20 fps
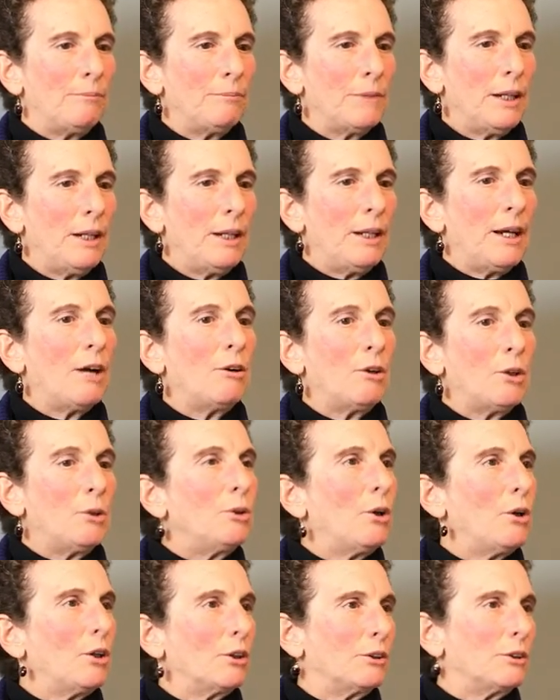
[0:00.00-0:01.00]
in our own
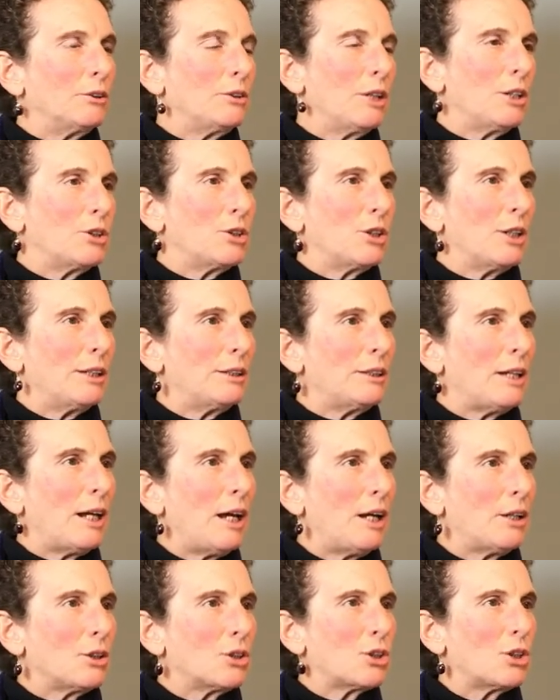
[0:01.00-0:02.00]
organization at
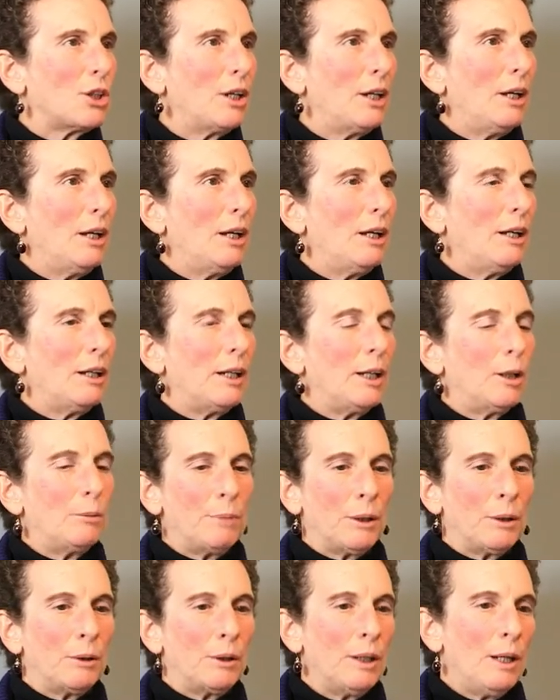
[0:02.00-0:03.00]
Dash,
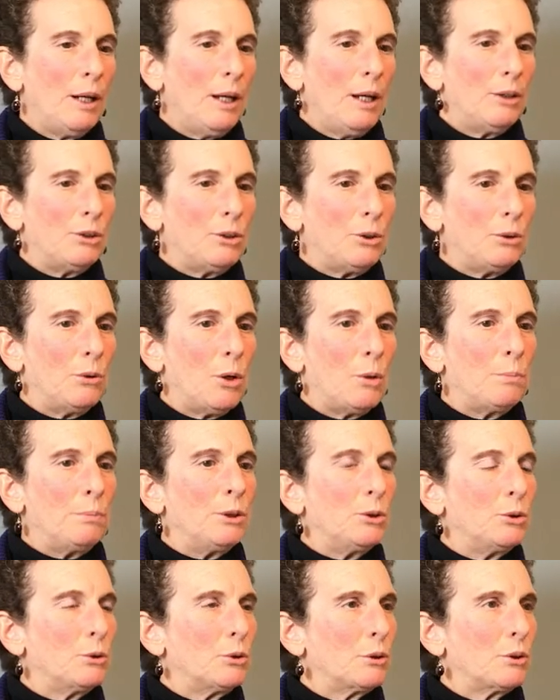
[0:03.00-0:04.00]
helping to
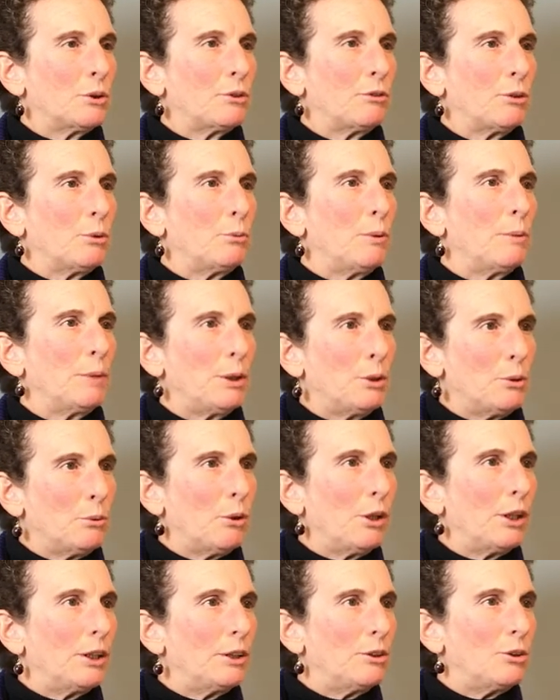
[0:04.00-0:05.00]
open doors for women who
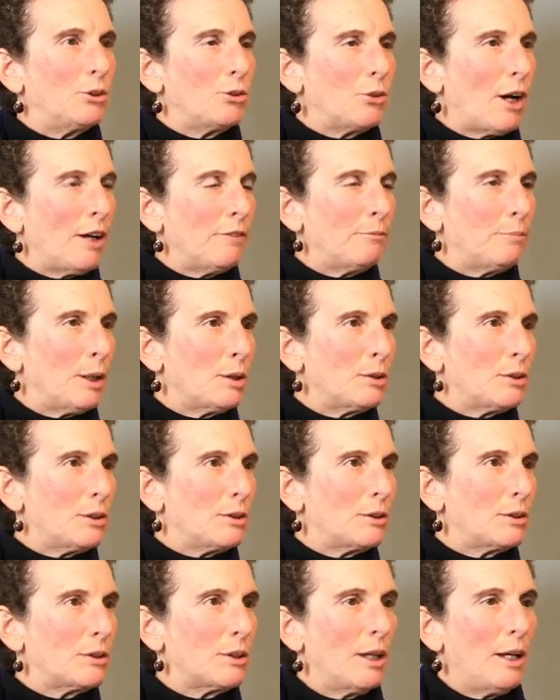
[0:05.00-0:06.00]
wanted to drive
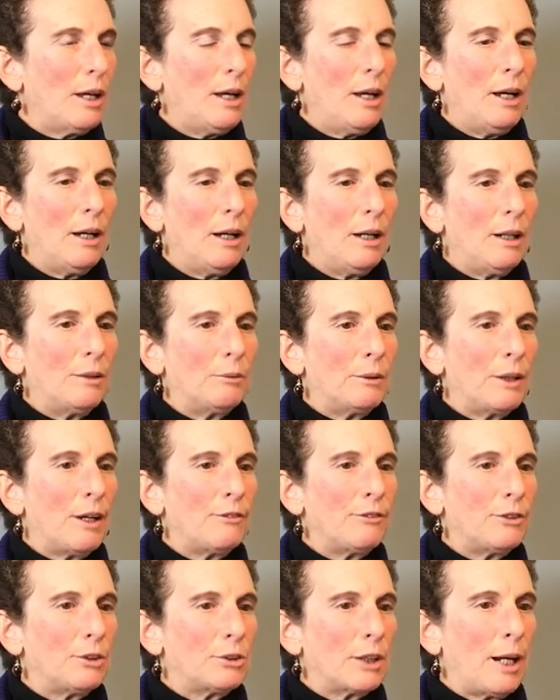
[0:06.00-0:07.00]
buses. When I
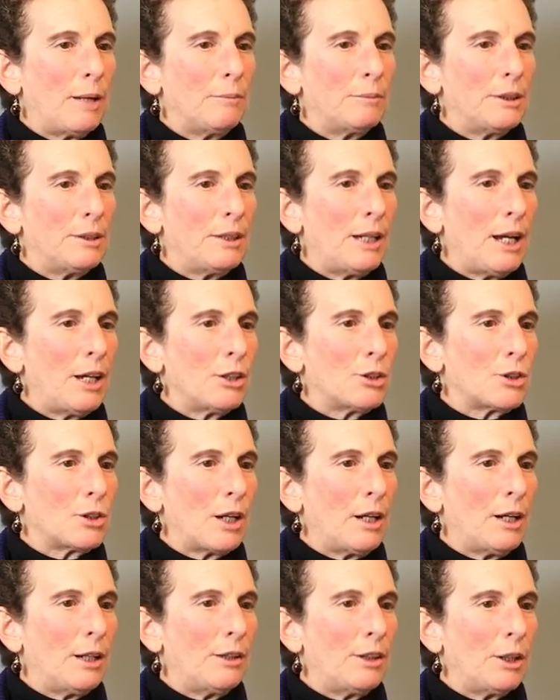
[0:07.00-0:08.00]
first came to Dash,
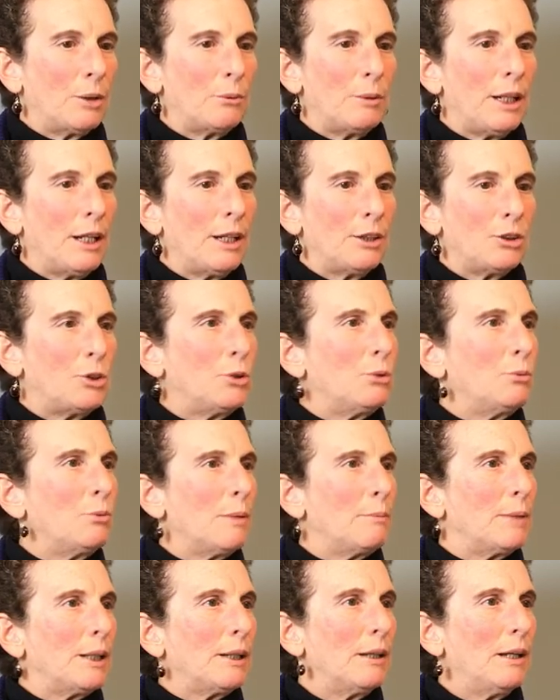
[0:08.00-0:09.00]
I think we had 2
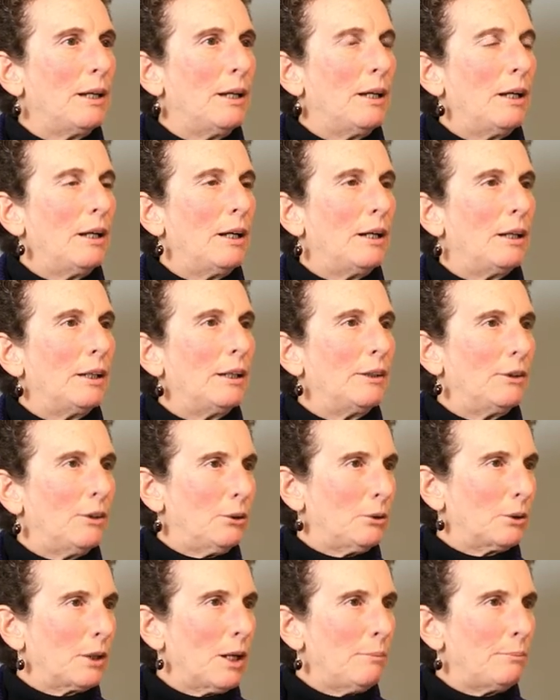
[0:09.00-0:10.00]
women in the
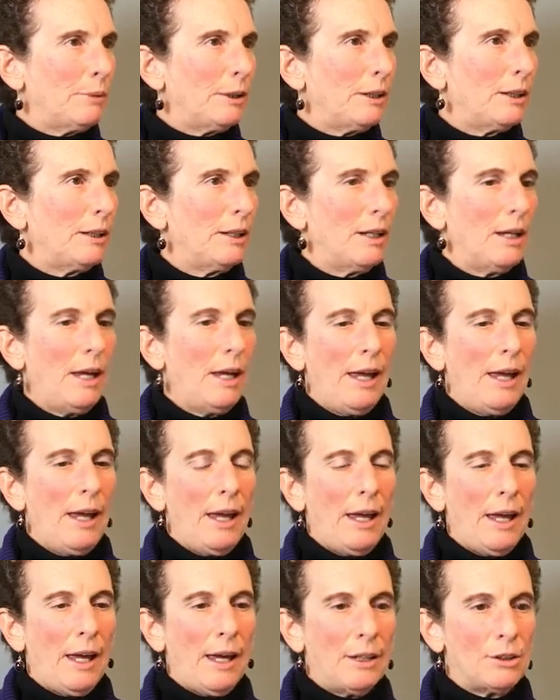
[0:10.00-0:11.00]
whole company.
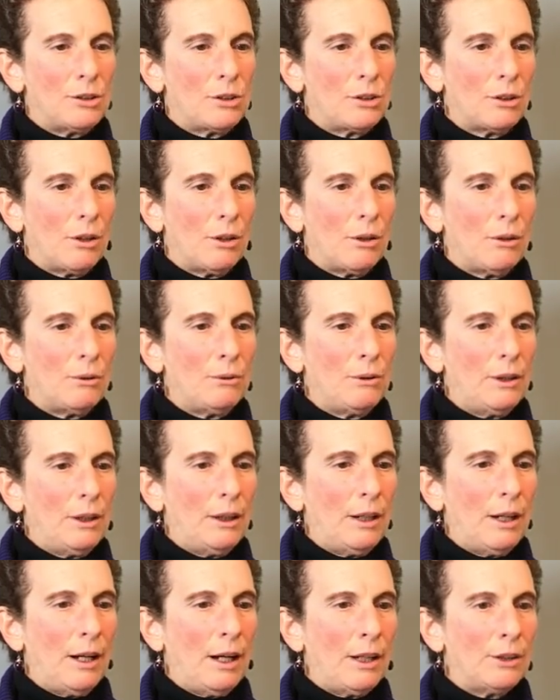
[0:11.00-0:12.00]
And so
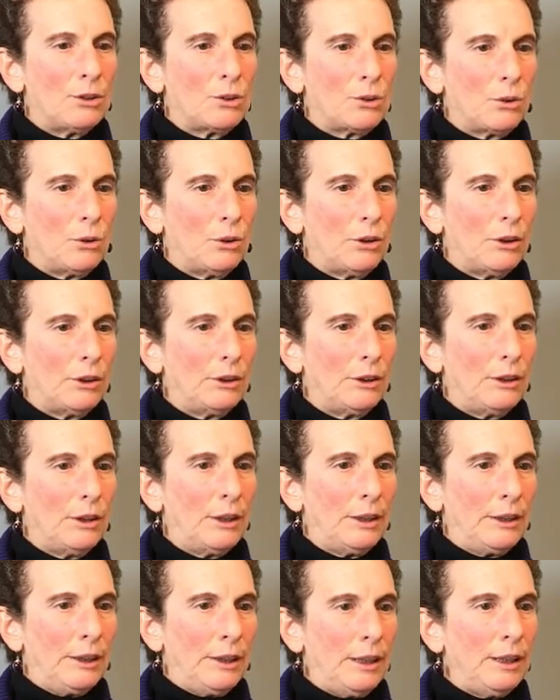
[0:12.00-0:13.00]
I saw
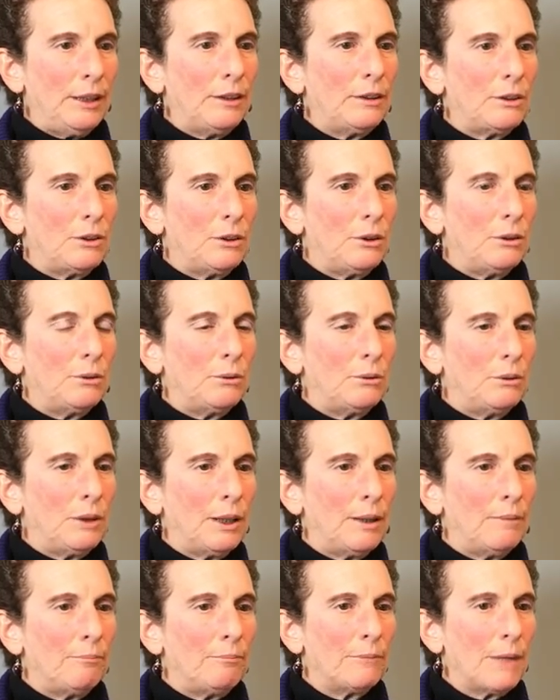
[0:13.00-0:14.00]
a need
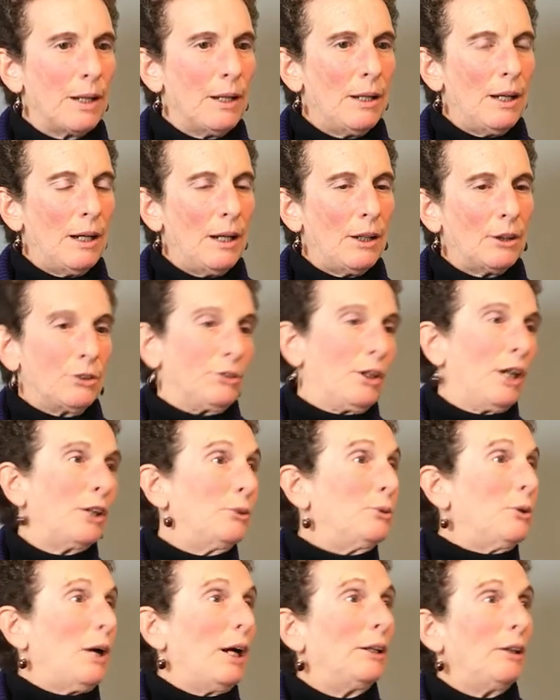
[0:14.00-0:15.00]
to, because I
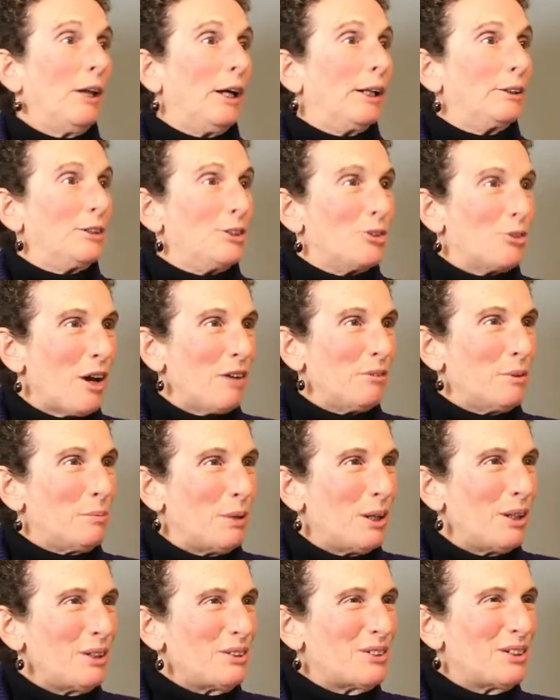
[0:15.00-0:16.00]
knew I liked to drive a
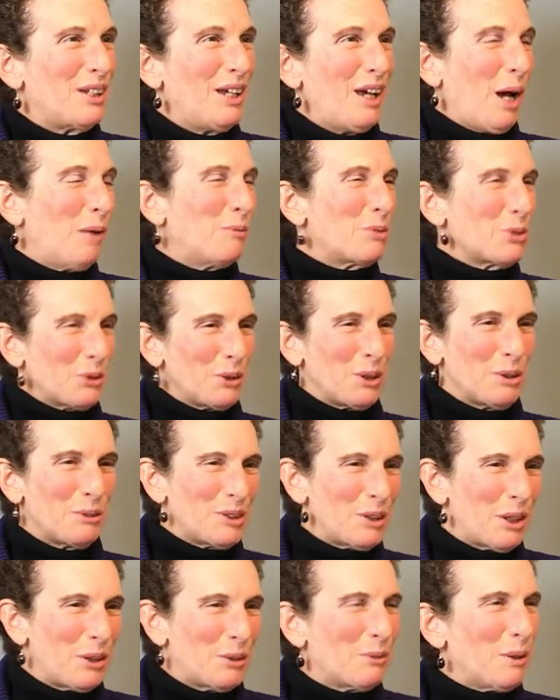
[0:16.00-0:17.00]
bus. I'm sure there was
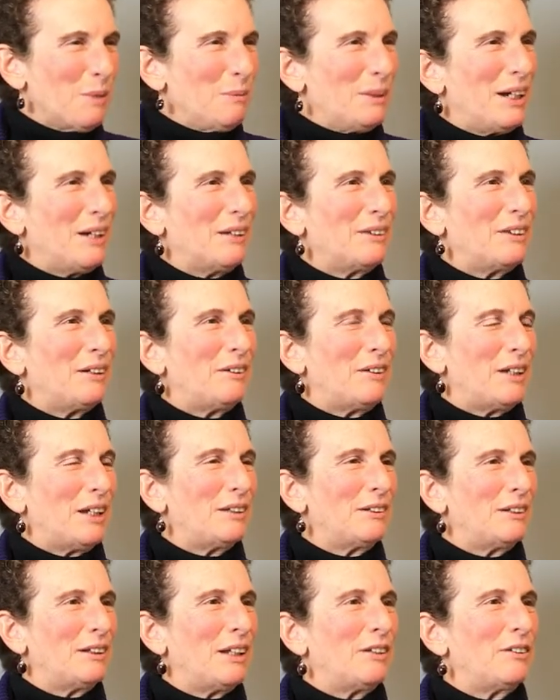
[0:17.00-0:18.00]
other women out there
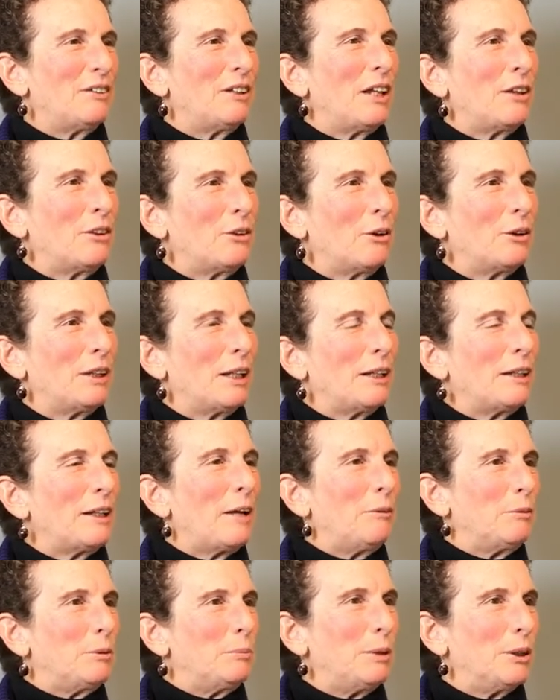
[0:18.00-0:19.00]
that thought
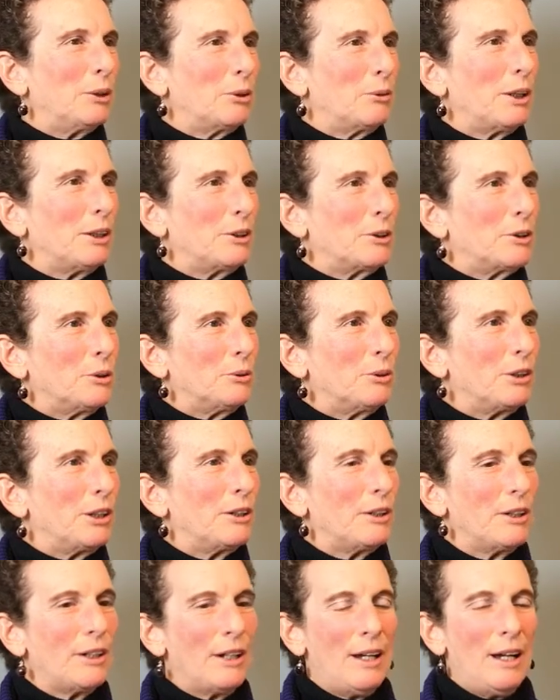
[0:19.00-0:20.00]
that would be a great career,